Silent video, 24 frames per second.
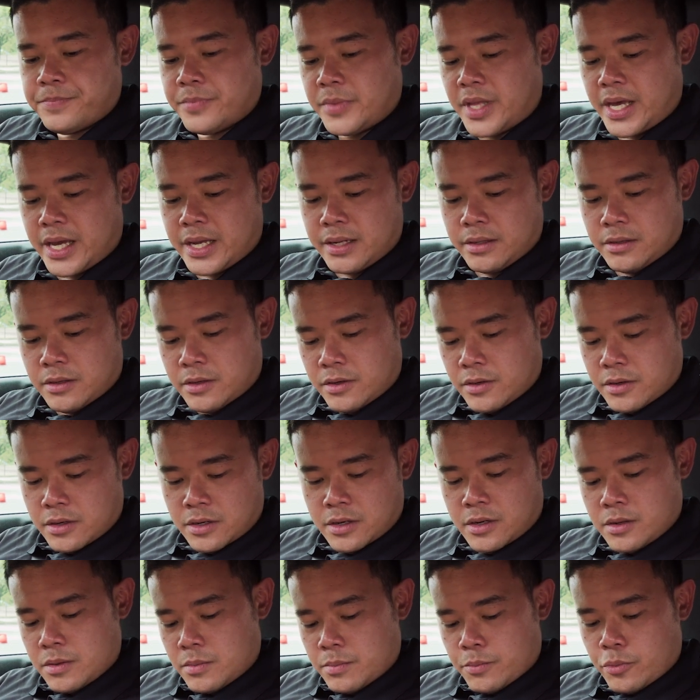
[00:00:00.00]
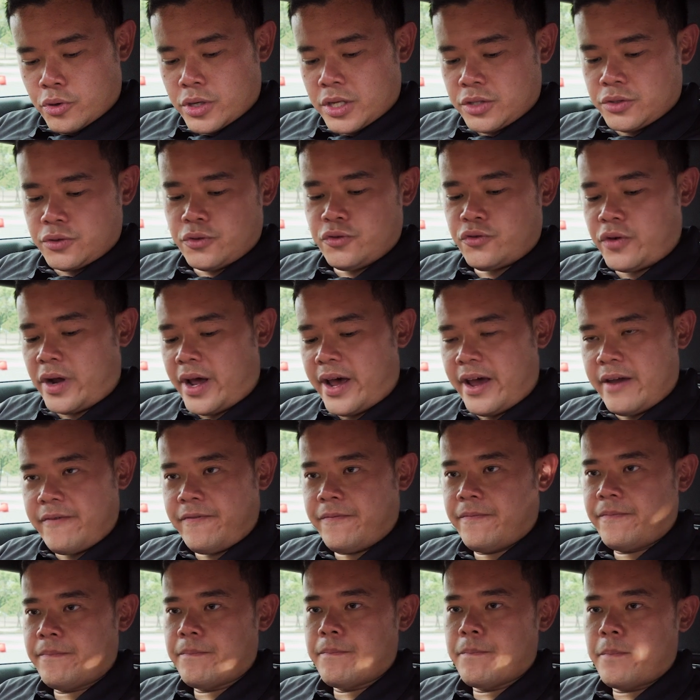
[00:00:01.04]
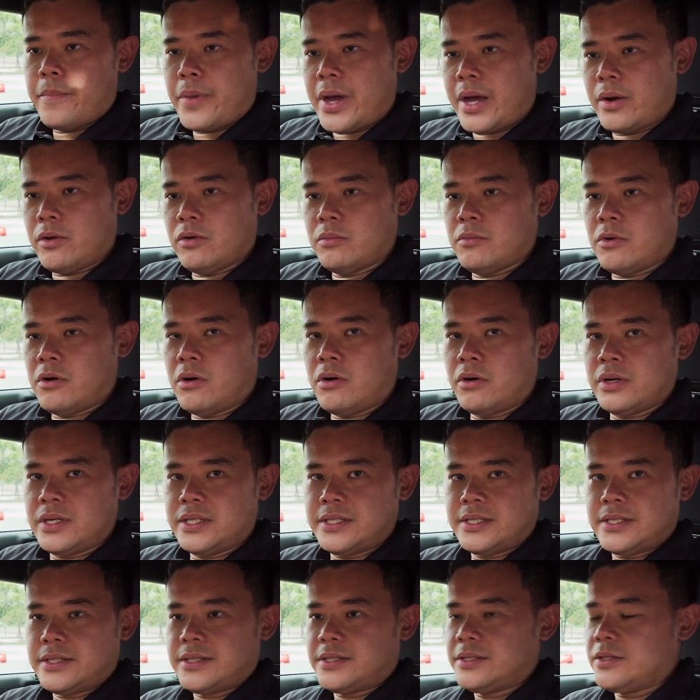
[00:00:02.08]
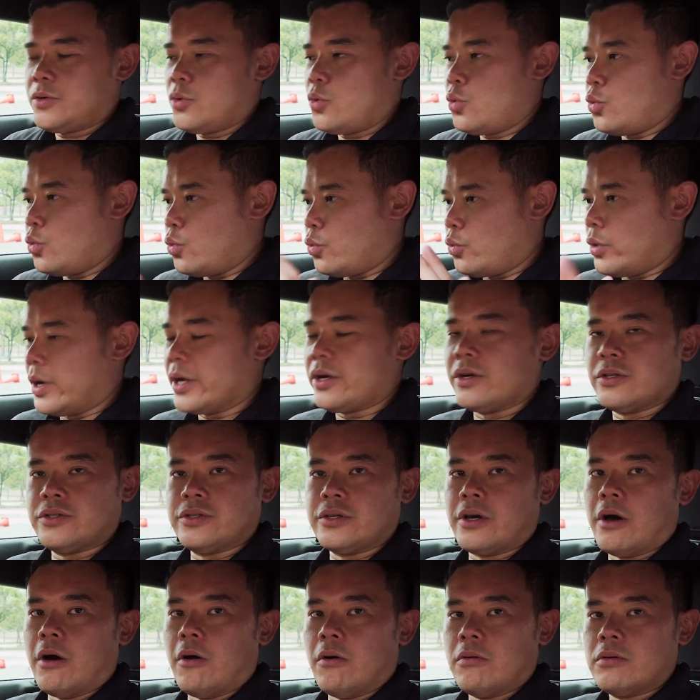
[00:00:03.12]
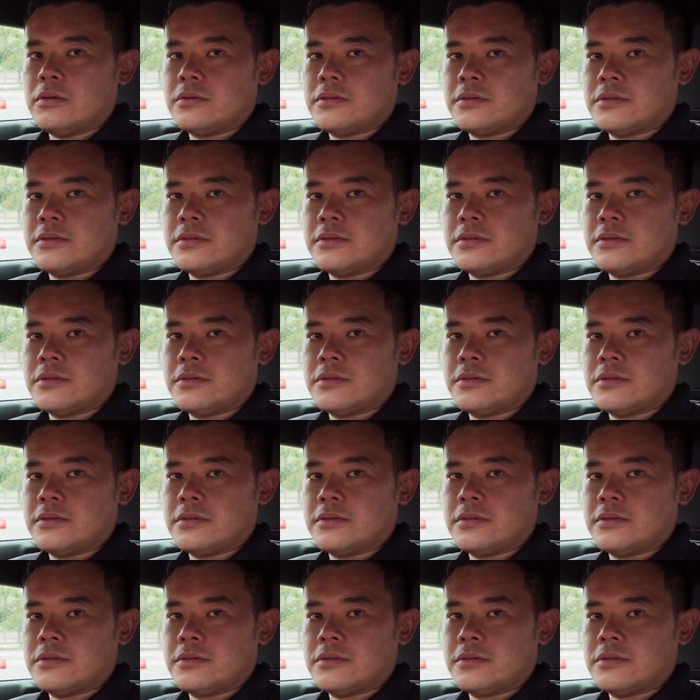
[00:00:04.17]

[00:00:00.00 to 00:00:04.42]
Then put it to drive, manual mode. We're good to go.